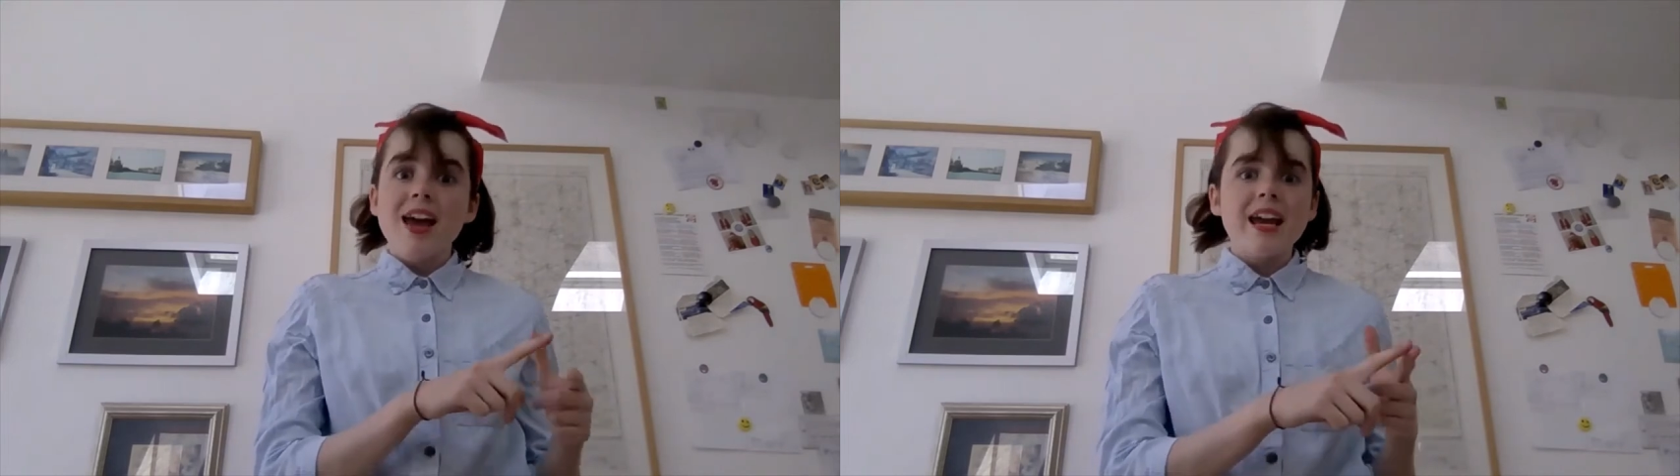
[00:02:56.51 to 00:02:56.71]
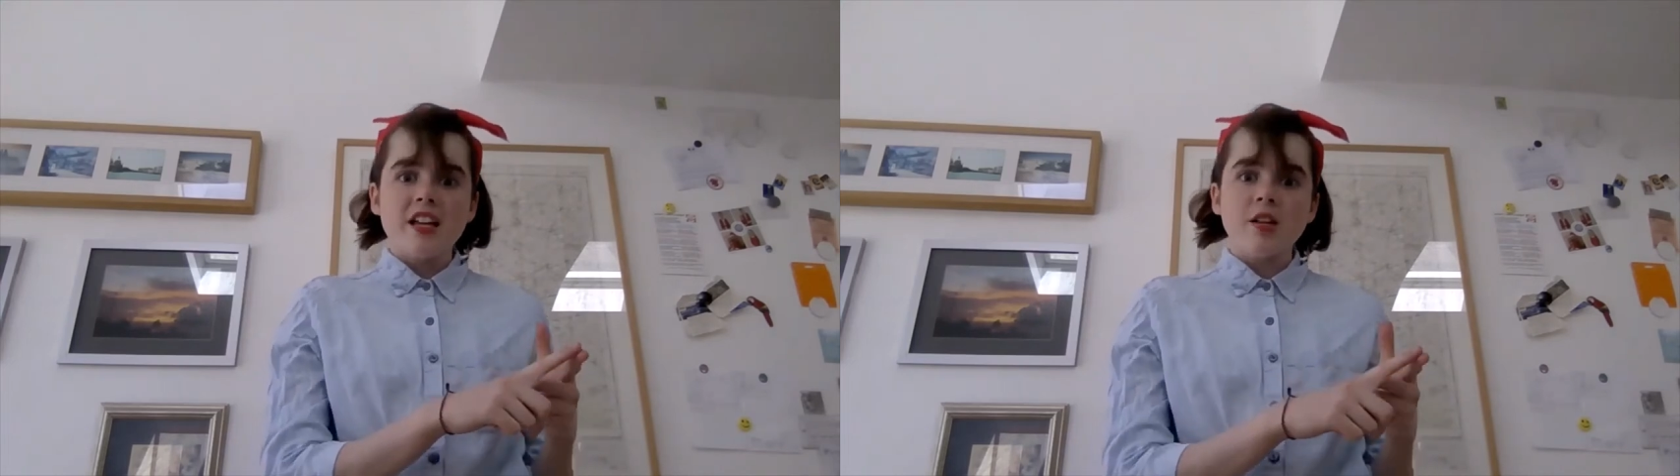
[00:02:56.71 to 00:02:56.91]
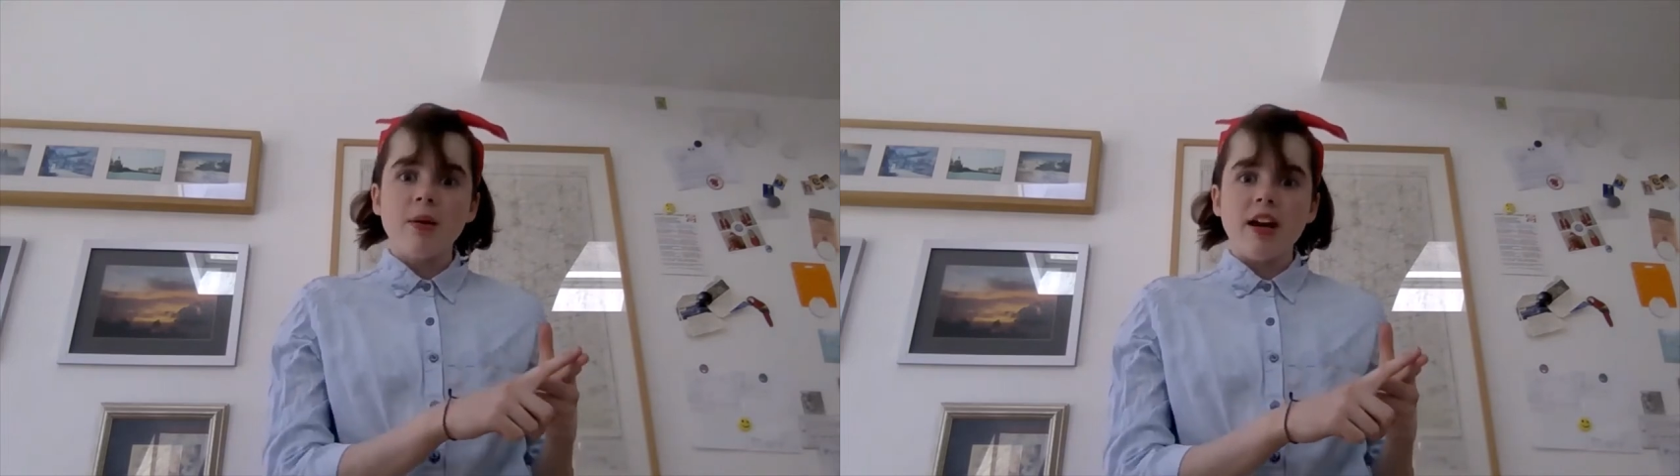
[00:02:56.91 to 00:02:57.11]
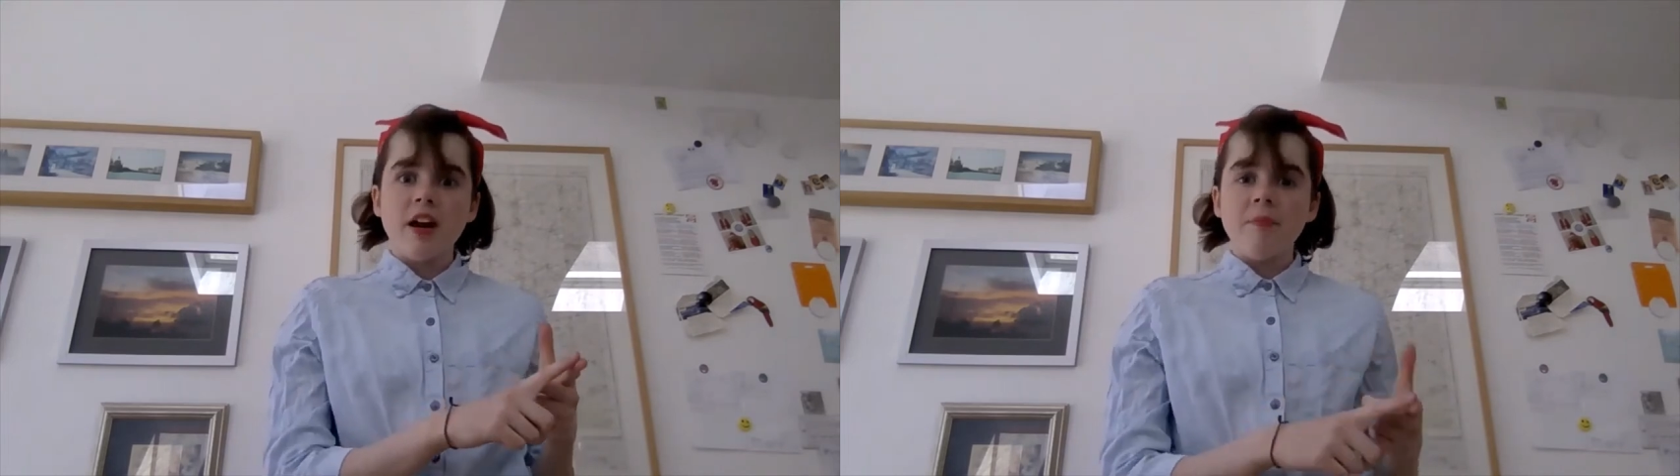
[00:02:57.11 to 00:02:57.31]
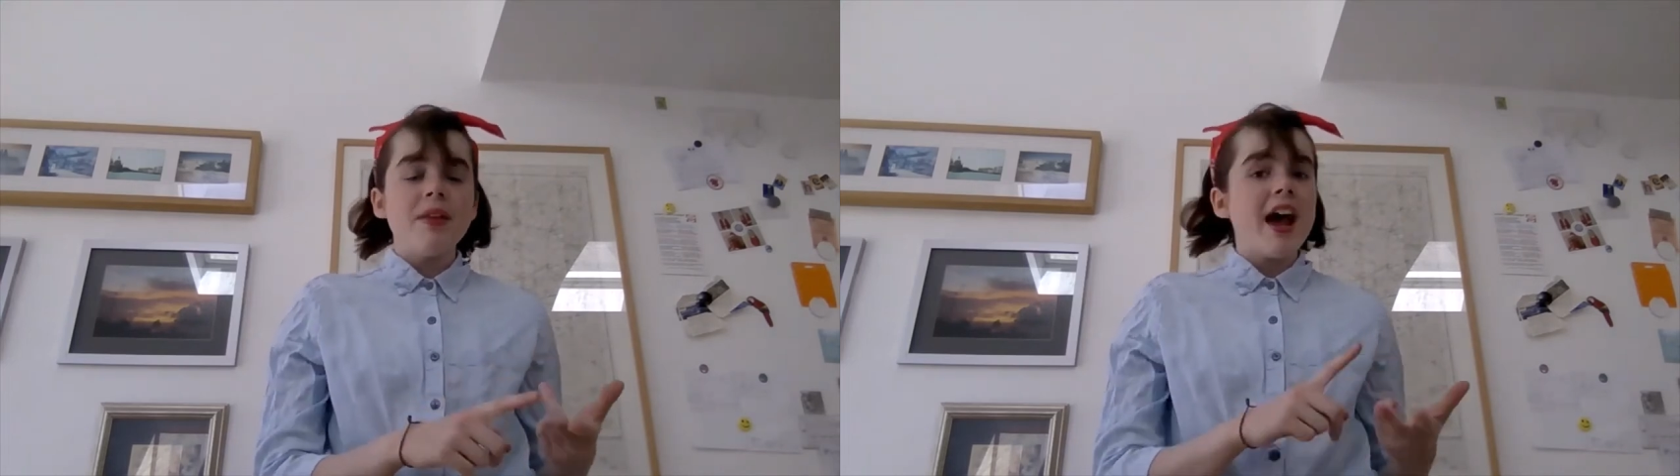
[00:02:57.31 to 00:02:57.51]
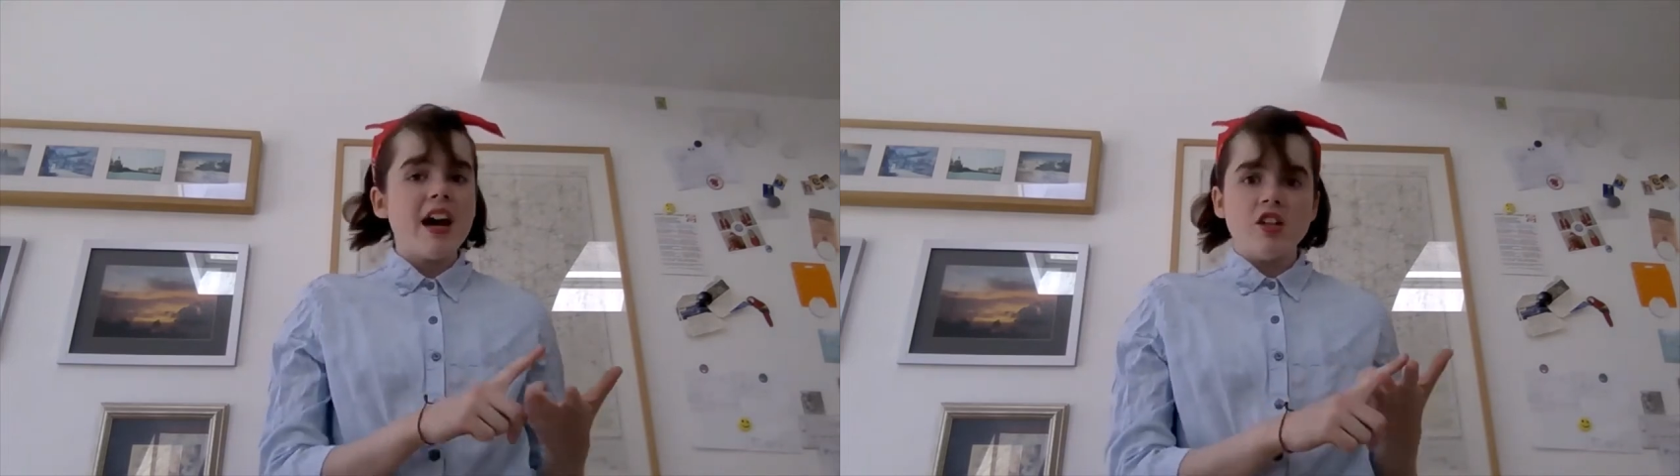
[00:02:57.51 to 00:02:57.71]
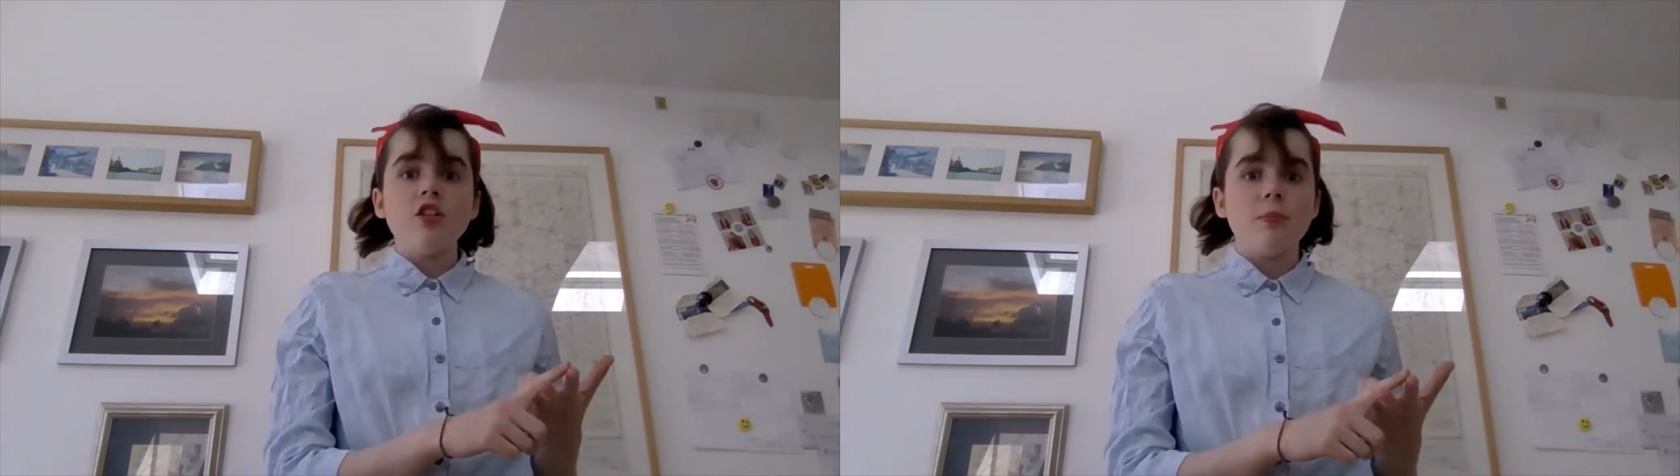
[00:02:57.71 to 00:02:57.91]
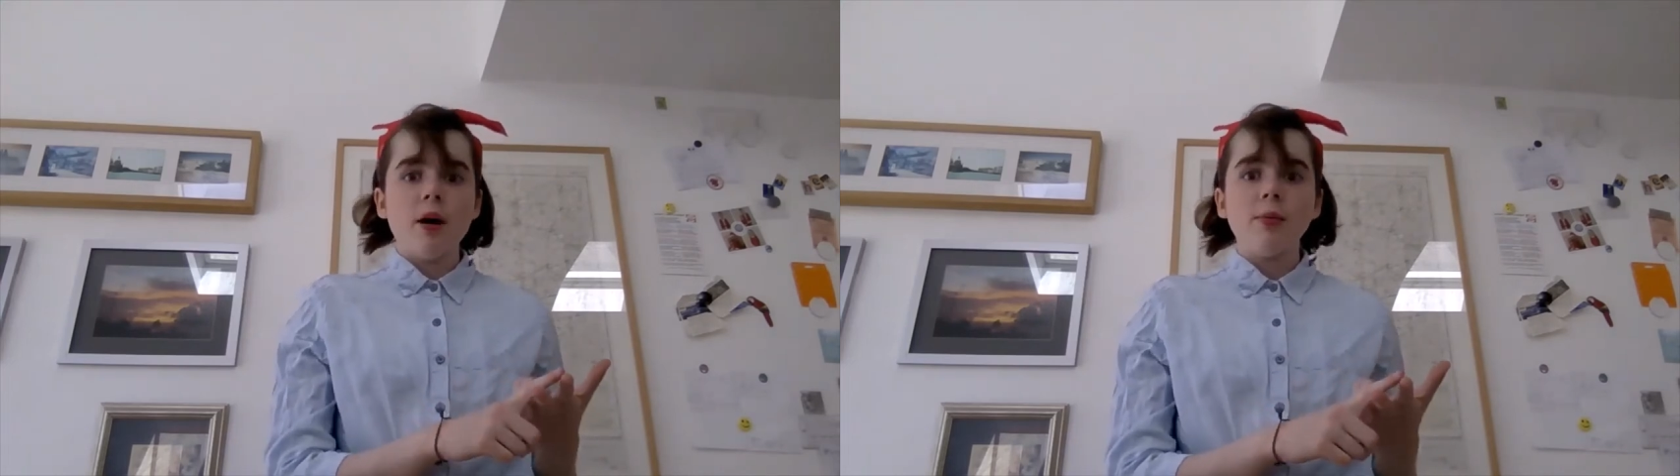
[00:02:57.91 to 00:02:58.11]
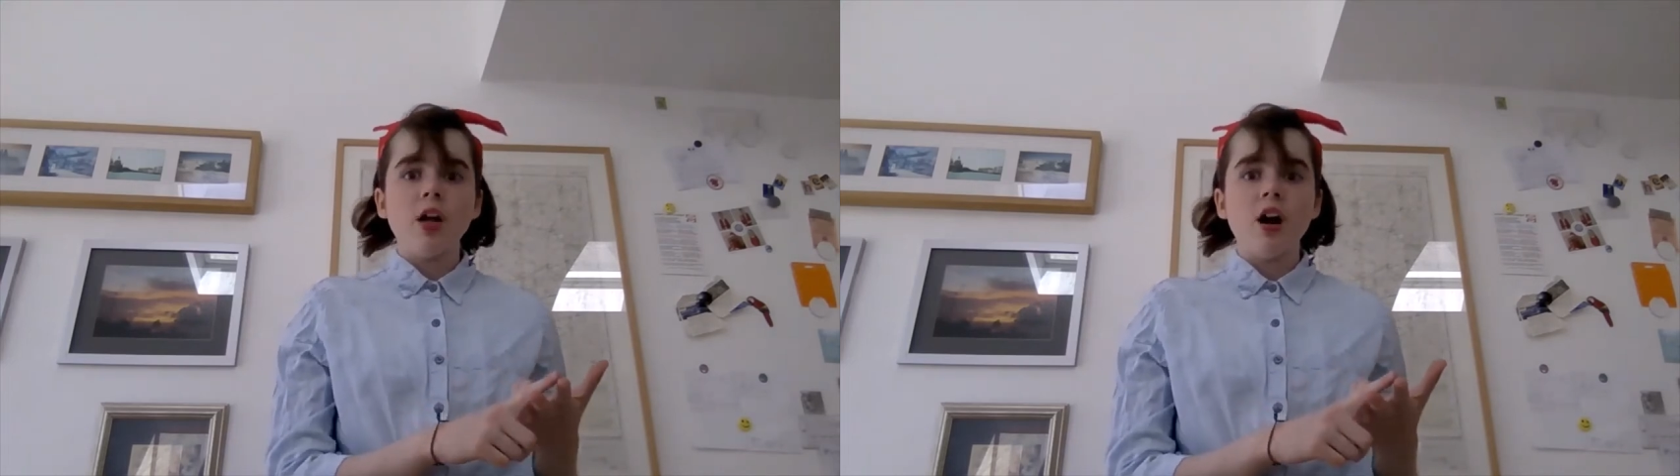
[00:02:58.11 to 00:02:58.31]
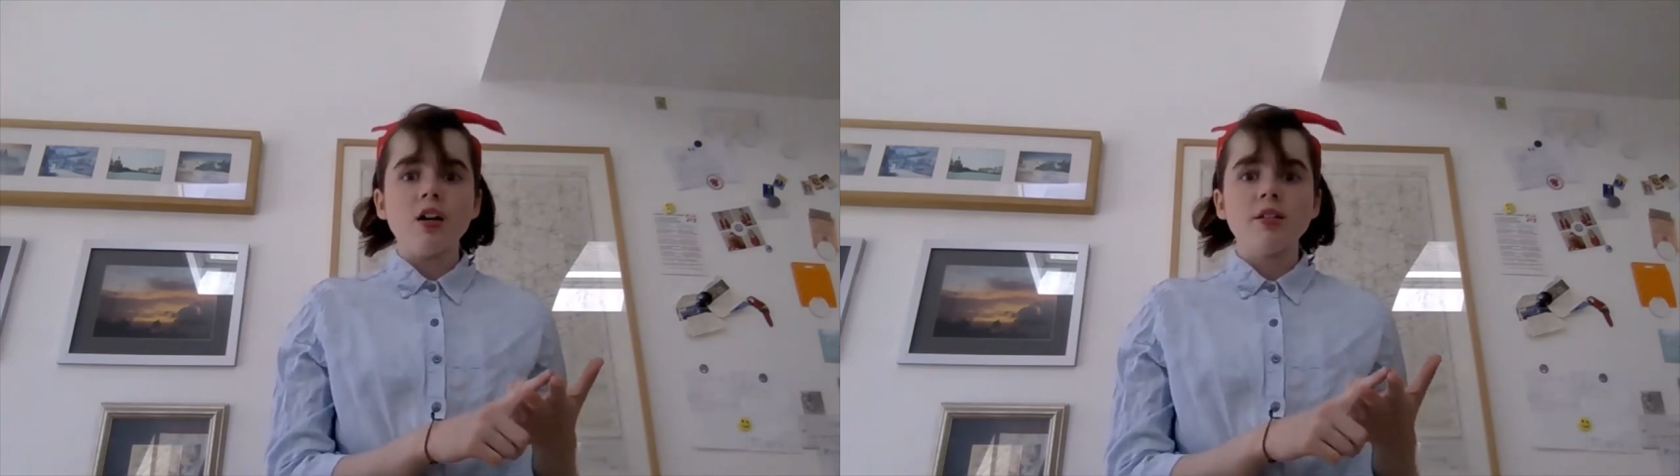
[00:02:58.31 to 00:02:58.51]
Casablanca, and The Purple
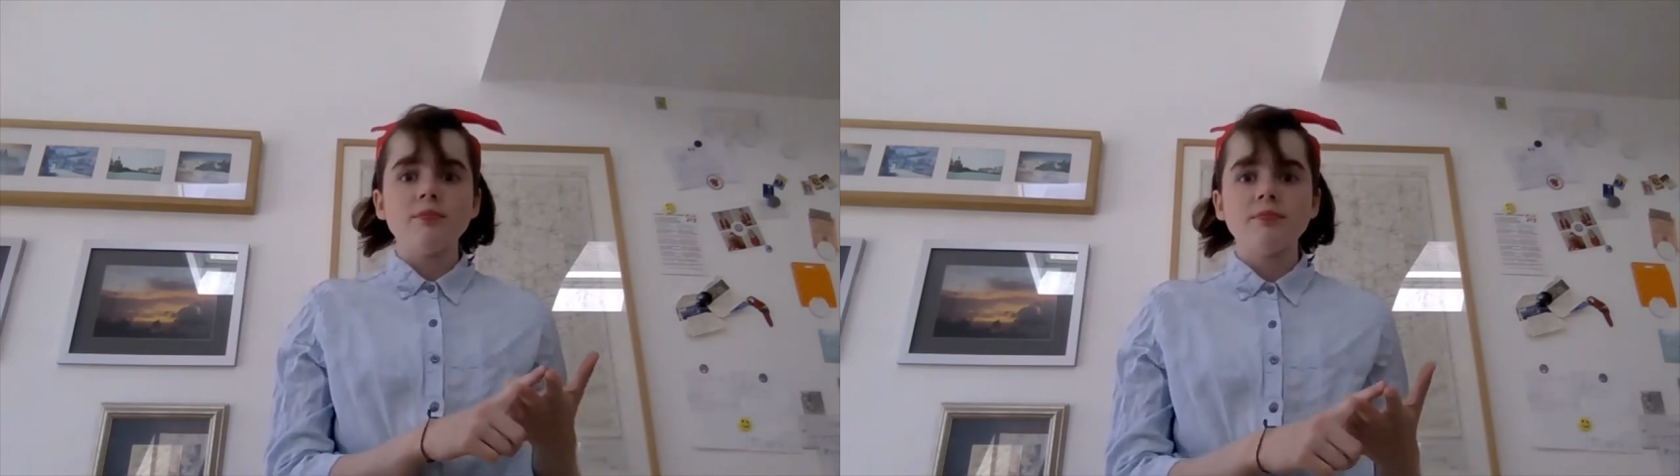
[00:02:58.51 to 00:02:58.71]
Heart.